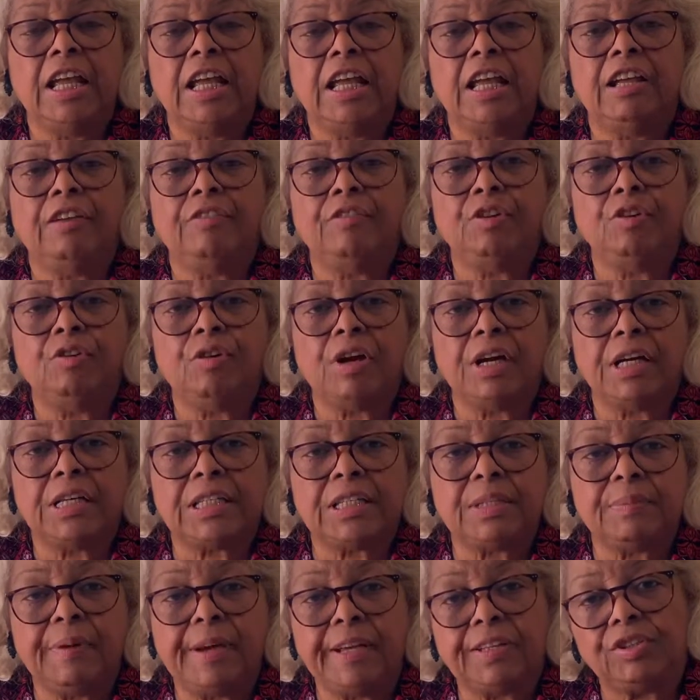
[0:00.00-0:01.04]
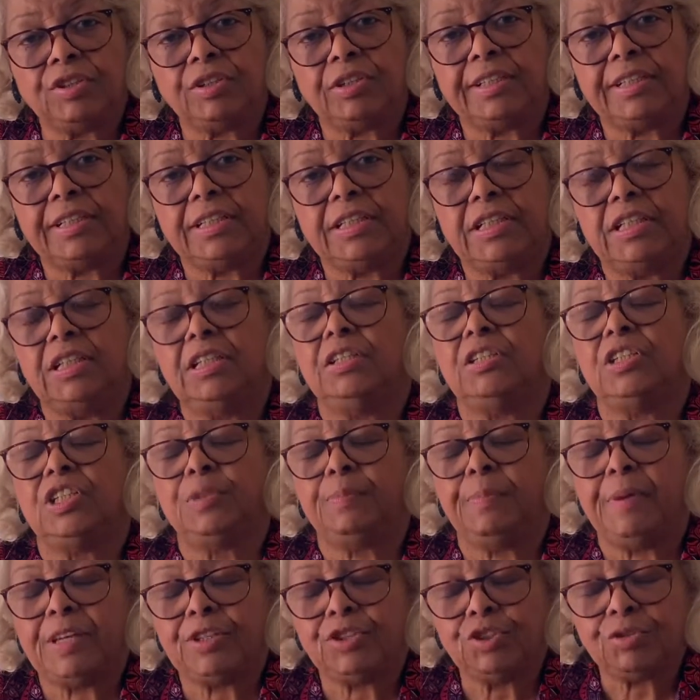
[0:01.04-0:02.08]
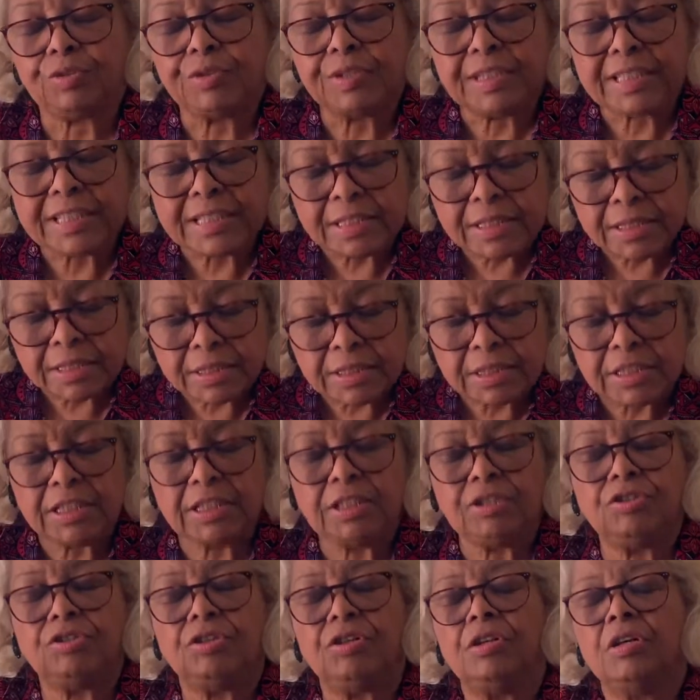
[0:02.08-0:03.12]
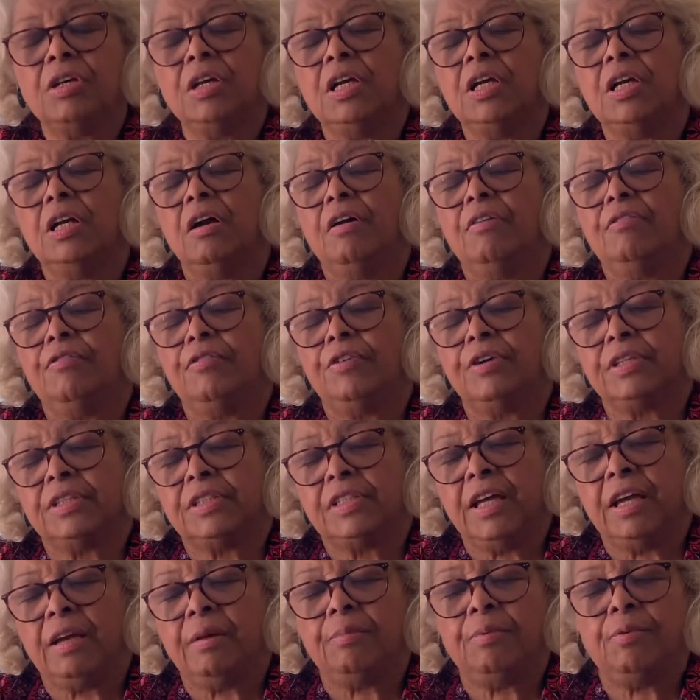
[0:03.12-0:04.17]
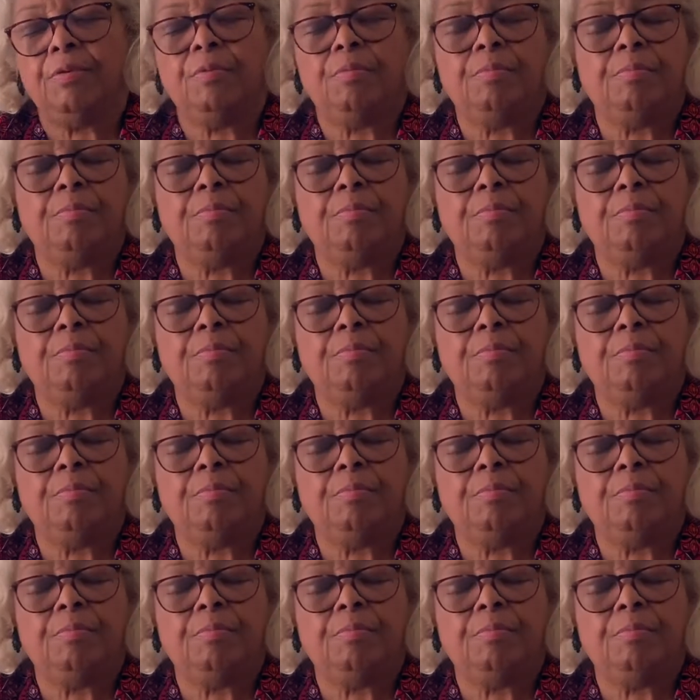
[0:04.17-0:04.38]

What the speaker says: If you are a specialty teacher, for example,